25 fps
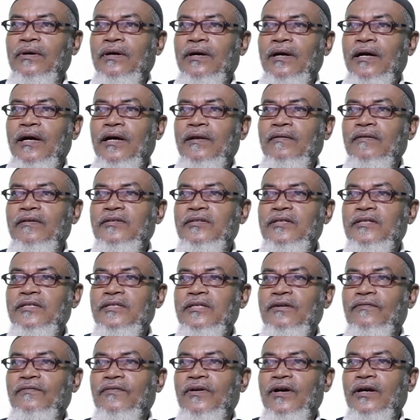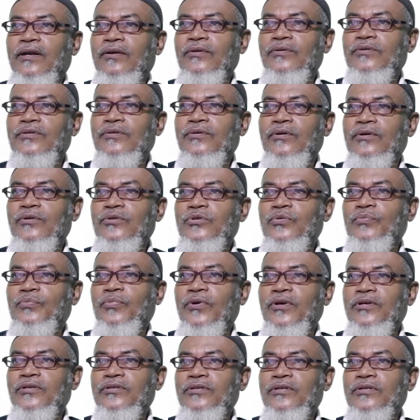and this is the value it's going to
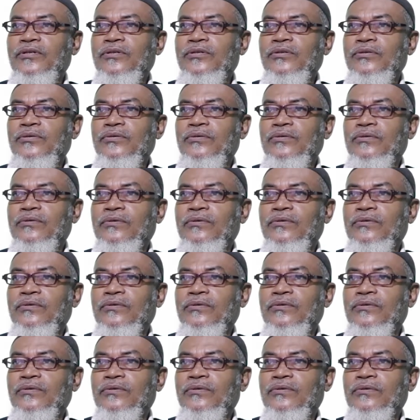point into,